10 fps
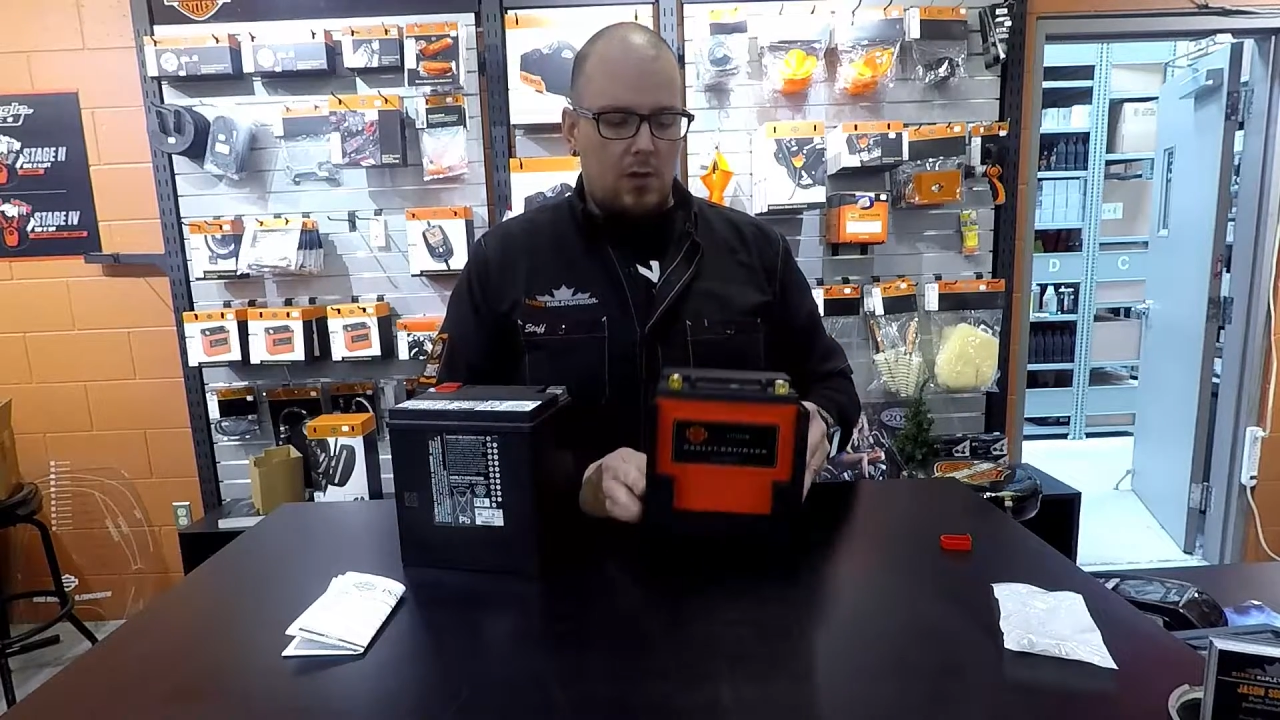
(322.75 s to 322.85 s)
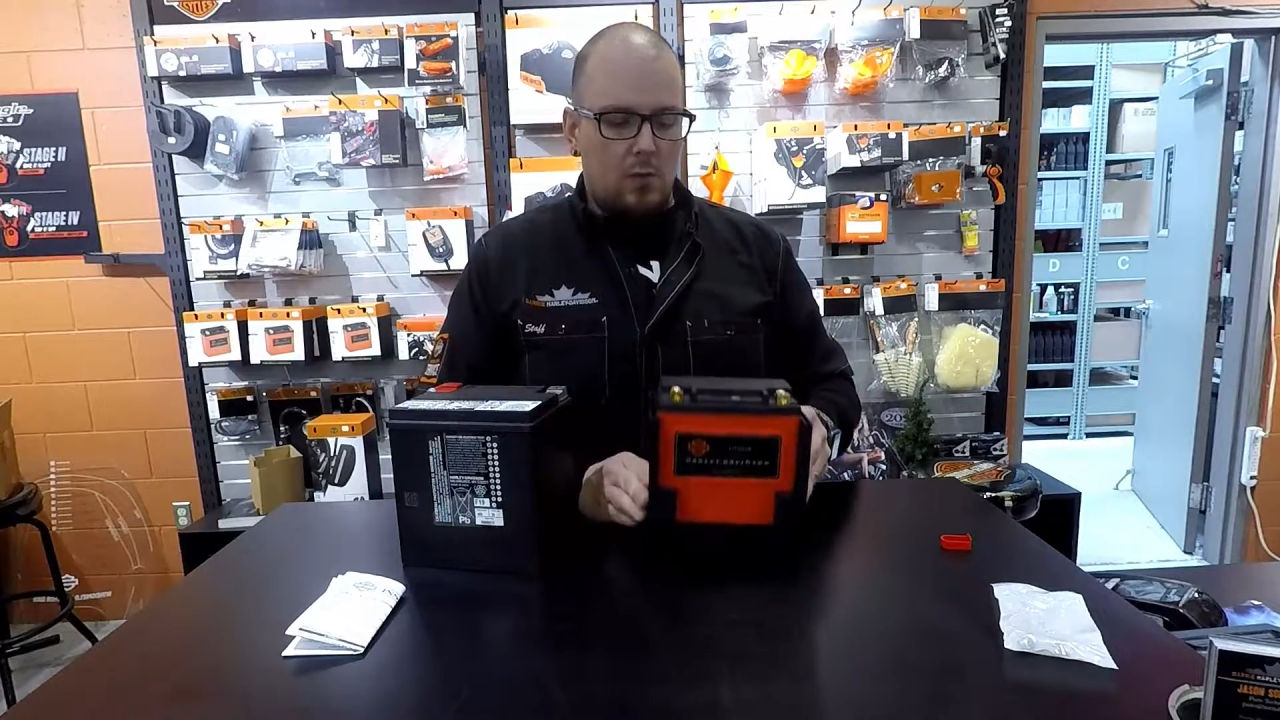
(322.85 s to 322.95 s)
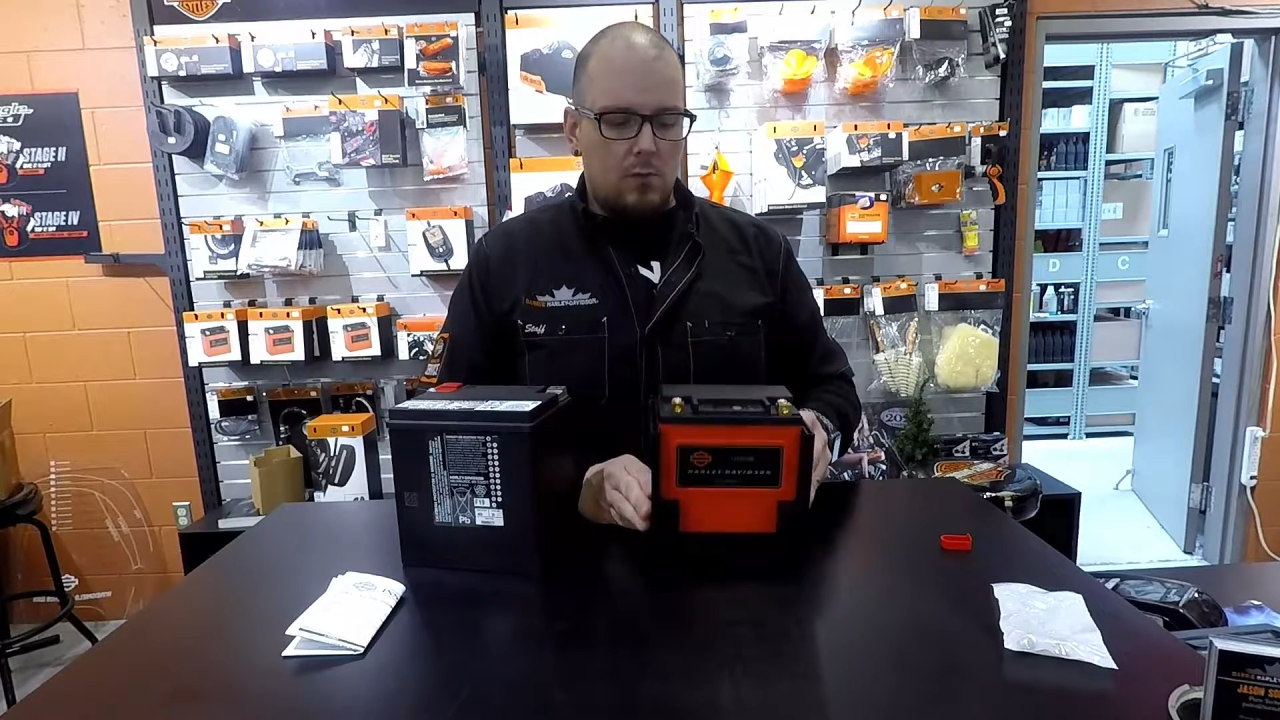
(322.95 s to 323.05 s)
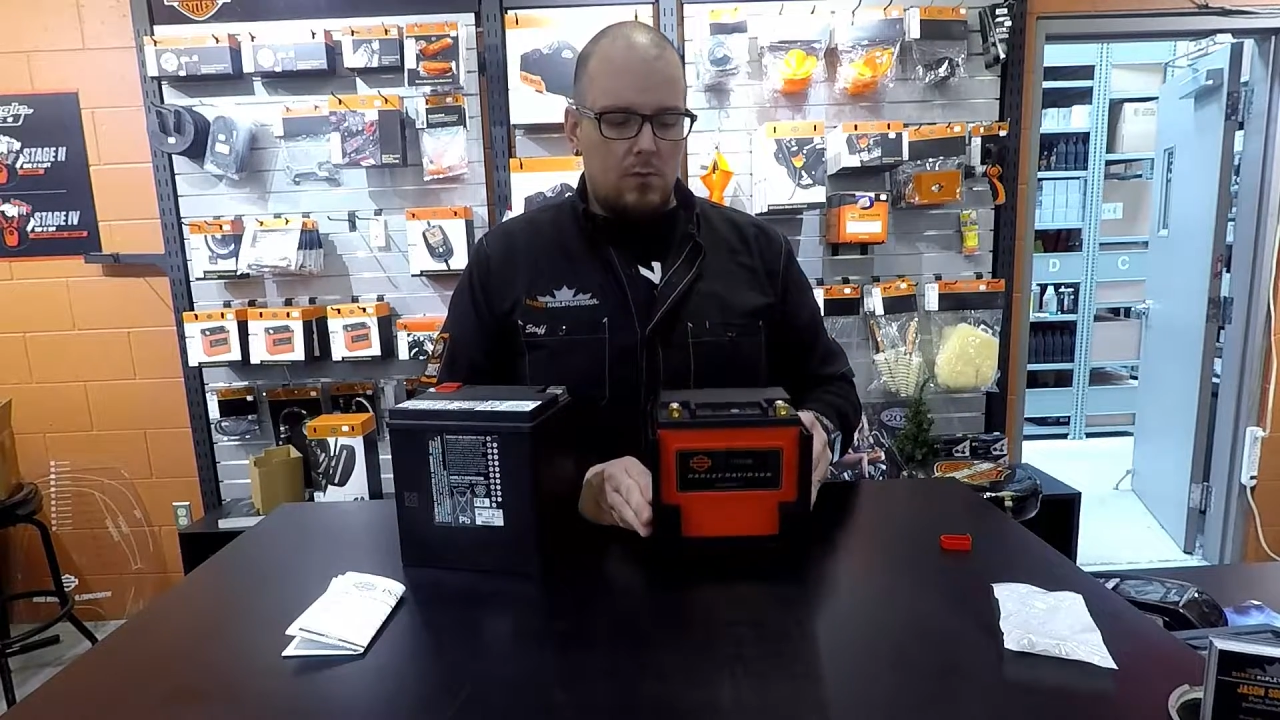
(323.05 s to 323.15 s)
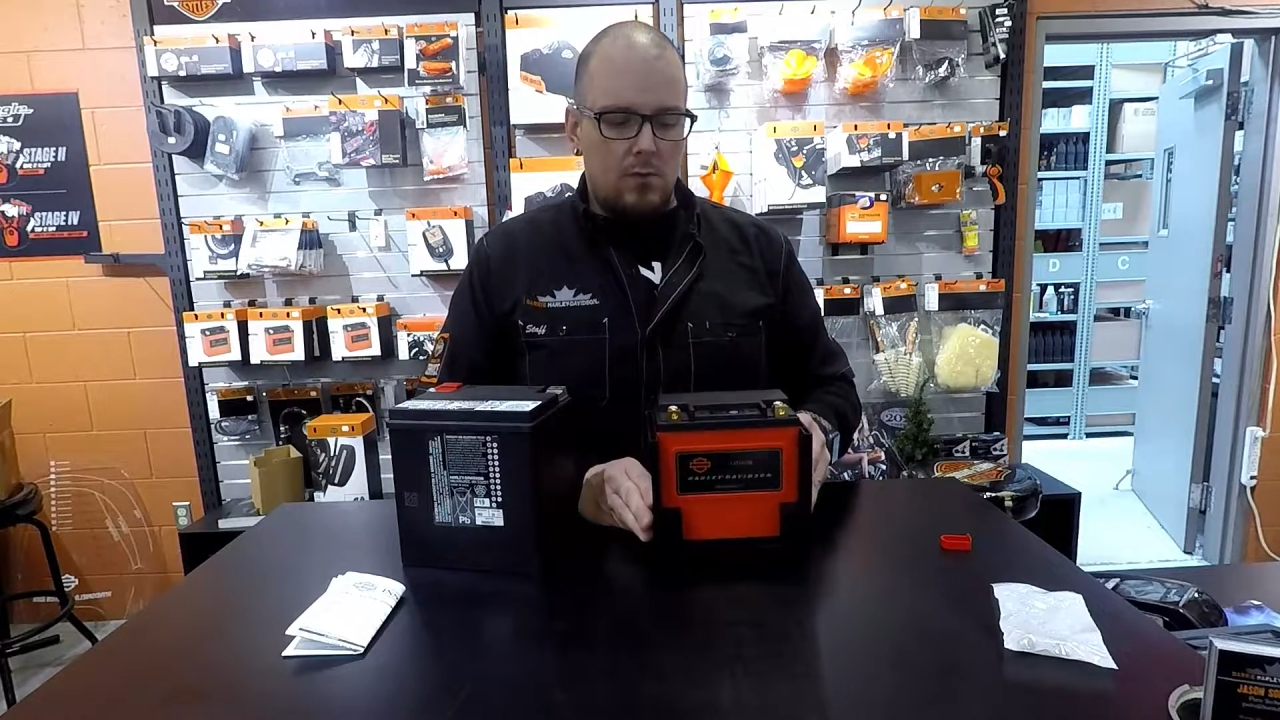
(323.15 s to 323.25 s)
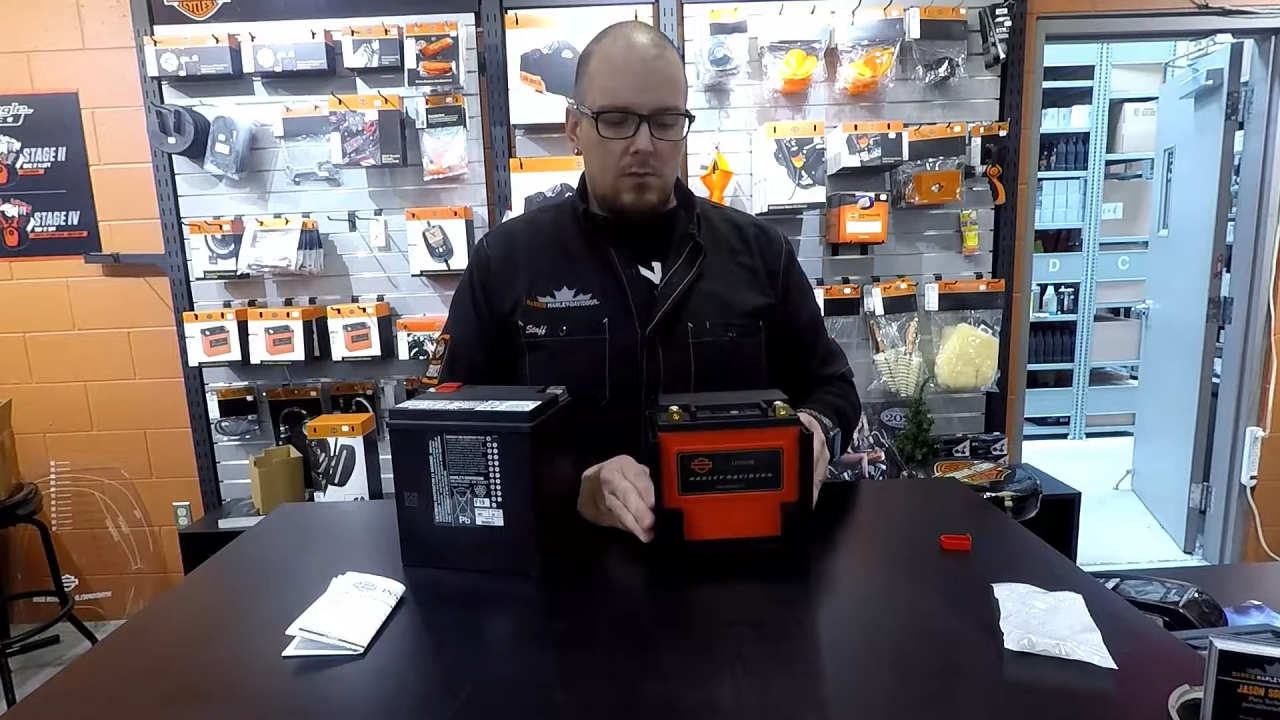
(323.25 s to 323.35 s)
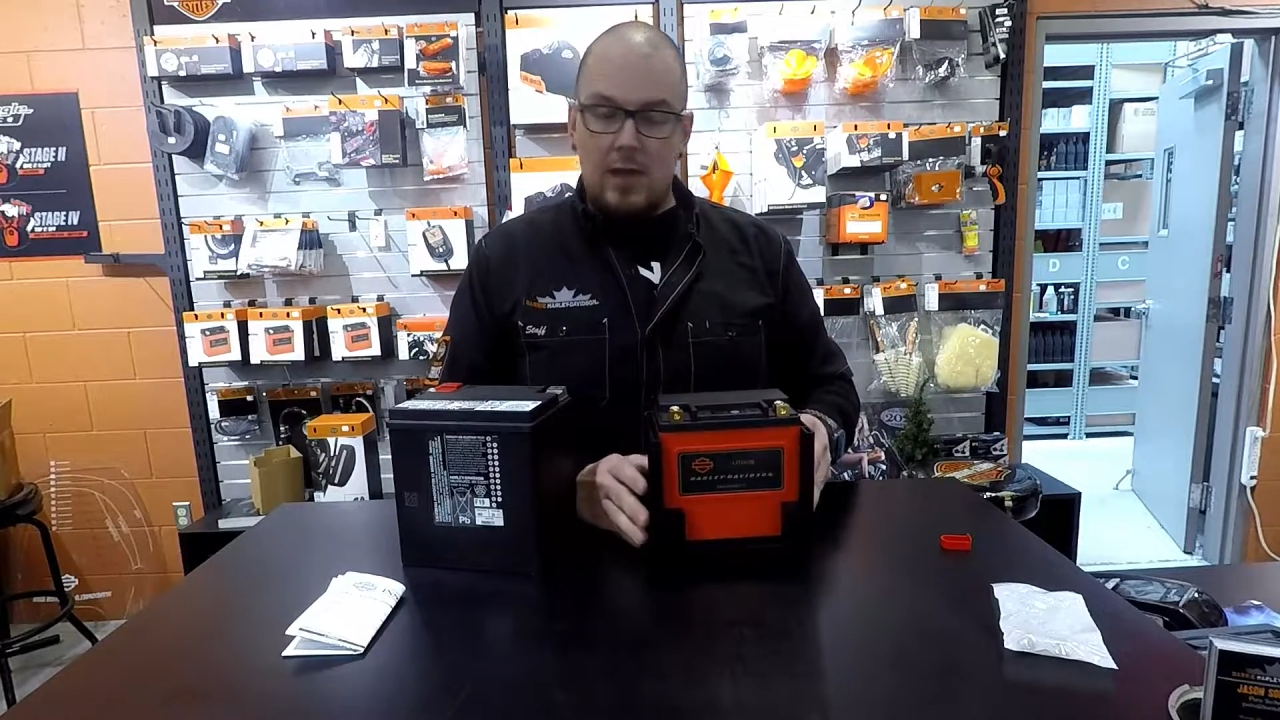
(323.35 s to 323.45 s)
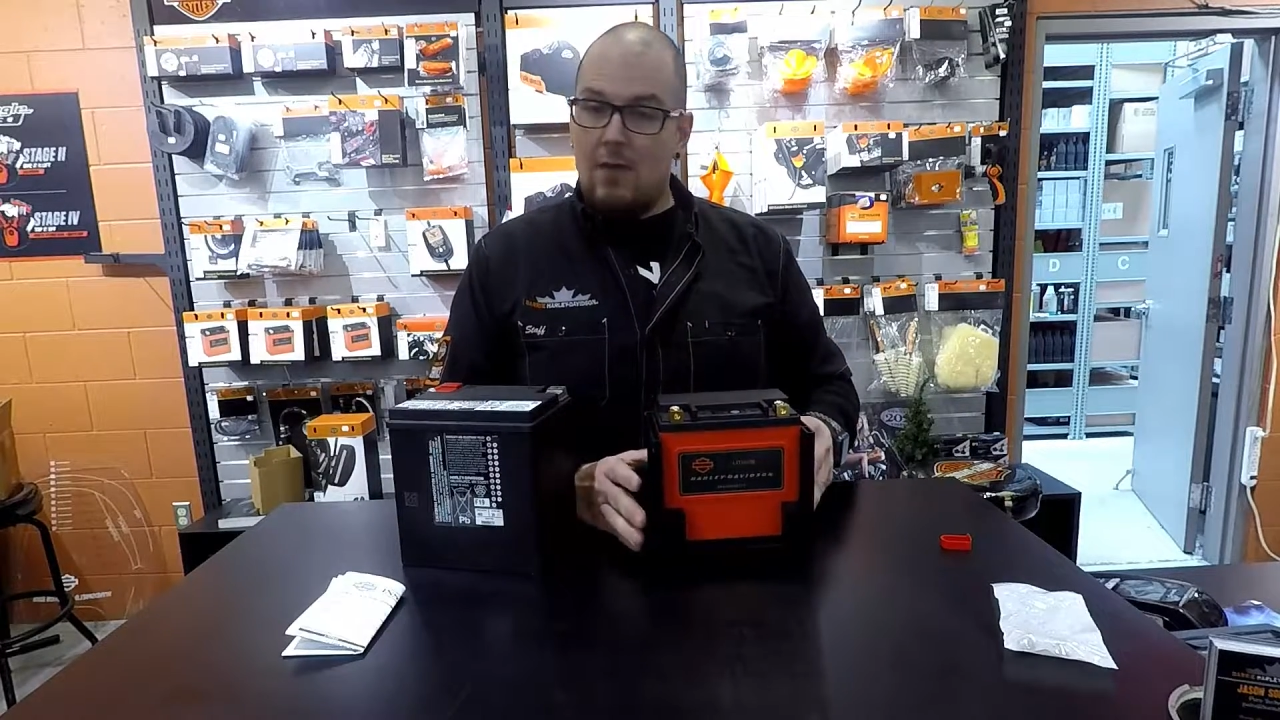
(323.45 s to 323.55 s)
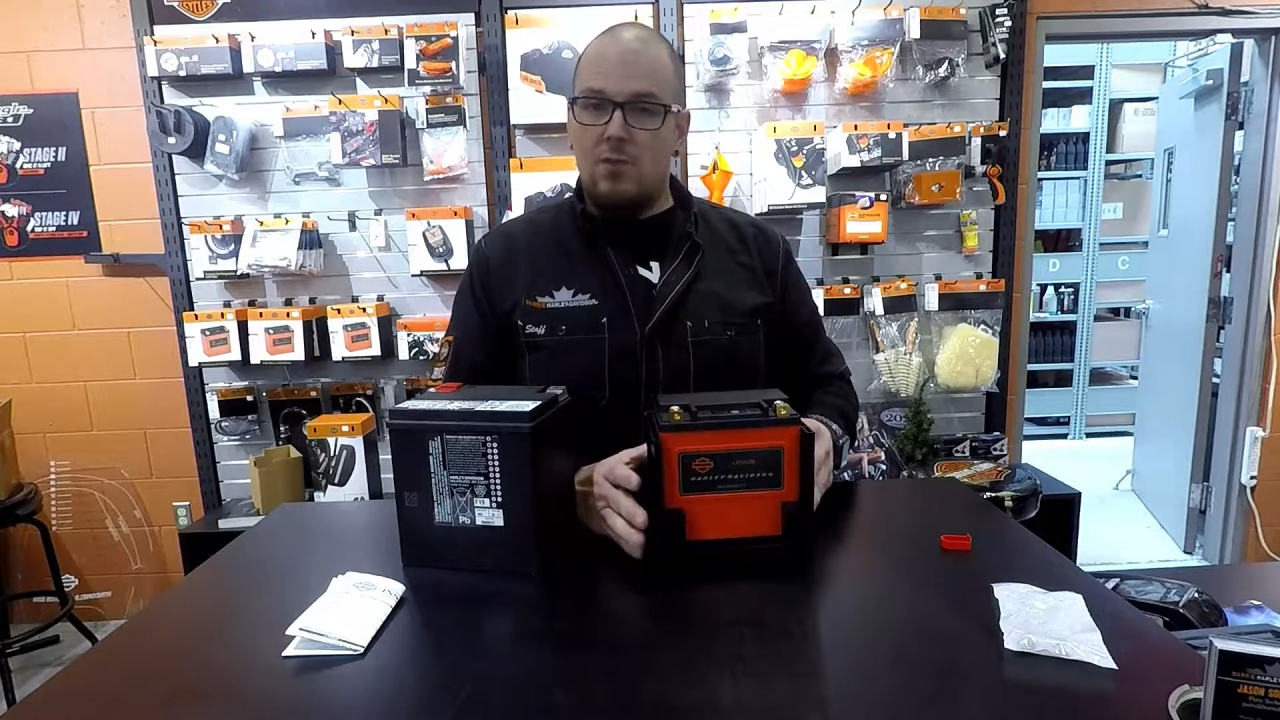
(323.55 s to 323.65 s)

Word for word: use these and have